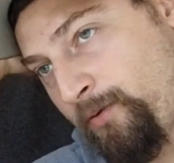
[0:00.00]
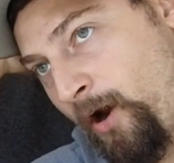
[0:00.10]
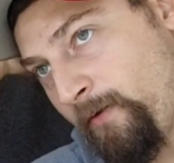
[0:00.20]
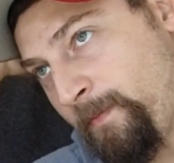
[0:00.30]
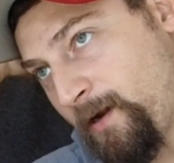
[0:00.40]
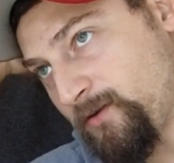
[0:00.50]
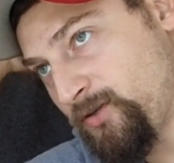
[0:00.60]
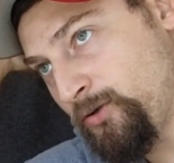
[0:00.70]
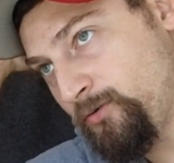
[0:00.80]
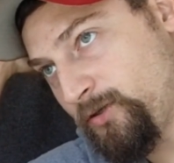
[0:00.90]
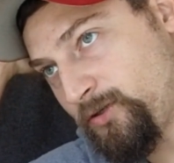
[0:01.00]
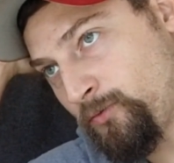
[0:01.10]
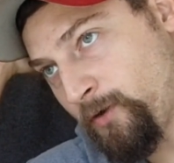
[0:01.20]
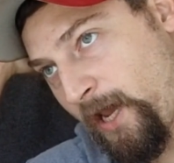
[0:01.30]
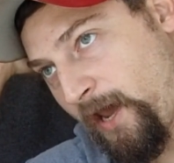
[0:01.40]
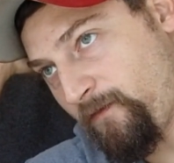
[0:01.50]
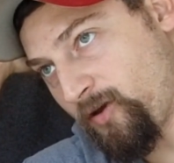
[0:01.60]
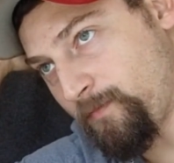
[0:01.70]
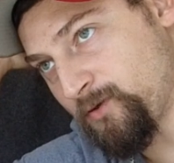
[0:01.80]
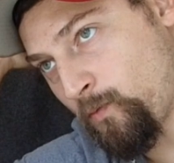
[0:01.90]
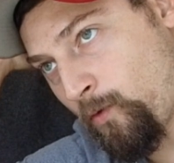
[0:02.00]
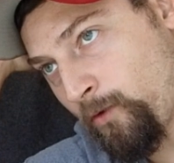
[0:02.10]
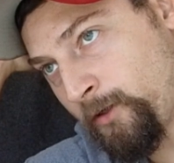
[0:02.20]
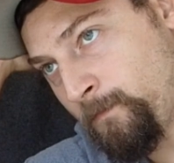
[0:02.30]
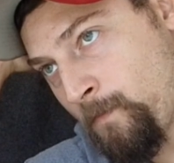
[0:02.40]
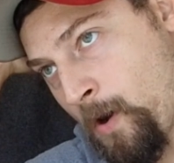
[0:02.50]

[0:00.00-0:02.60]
probably about 2.5 cups of water,